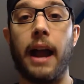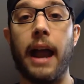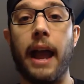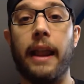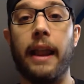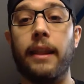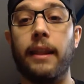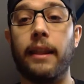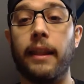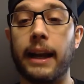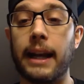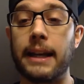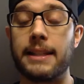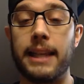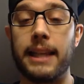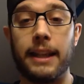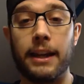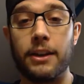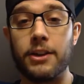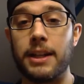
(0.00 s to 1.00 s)
And like I
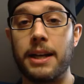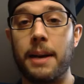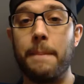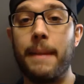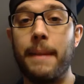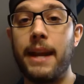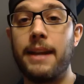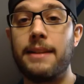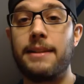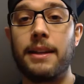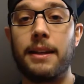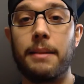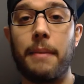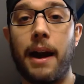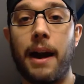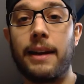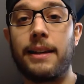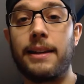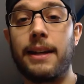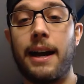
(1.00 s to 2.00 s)
said, there's an amazing
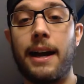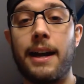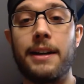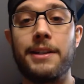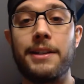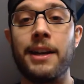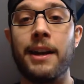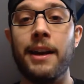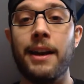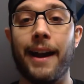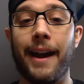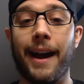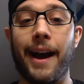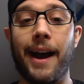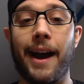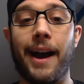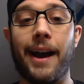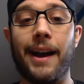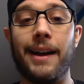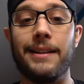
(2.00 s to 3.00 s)
montage
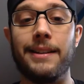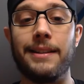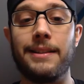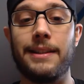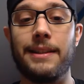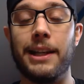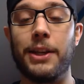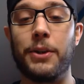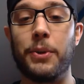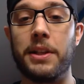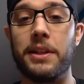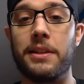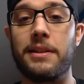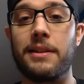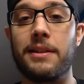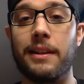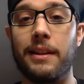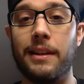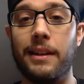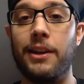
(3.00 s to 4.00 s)

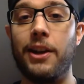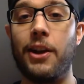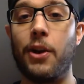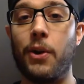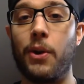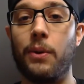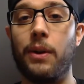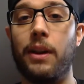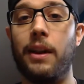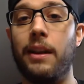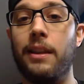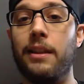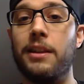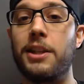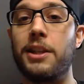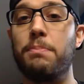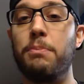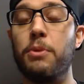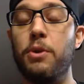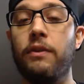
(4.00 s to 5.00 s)
sequence, in
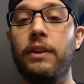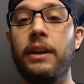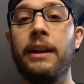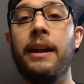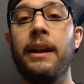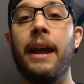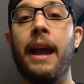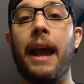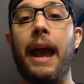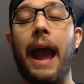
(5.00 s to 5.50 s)
this movie.